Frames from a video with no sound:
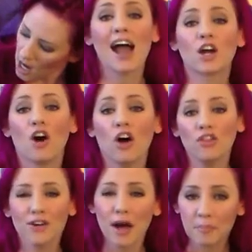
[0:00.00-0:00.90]
I
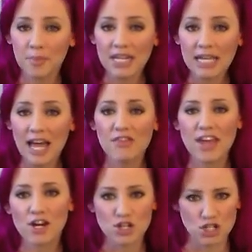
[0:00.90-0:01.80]
called the company and
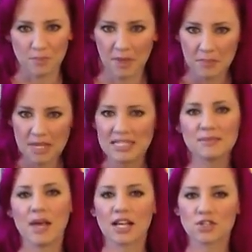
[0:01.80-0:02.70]
they are shipping me
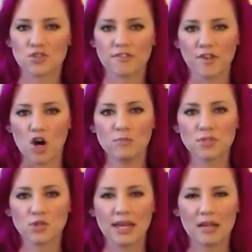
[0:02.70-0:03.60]
some extra
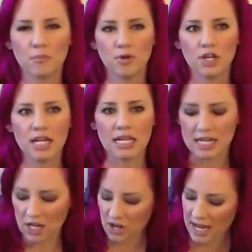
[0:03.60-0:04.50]
foam so I can put it in
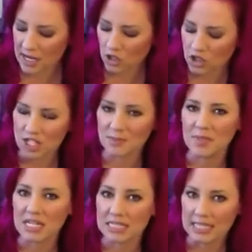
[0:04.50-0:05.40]
here, and it'll just
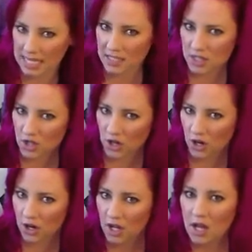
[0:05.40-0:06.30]
be a
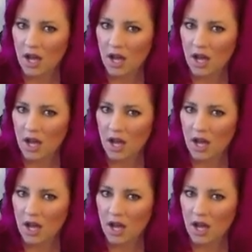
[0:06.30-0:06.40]
denser,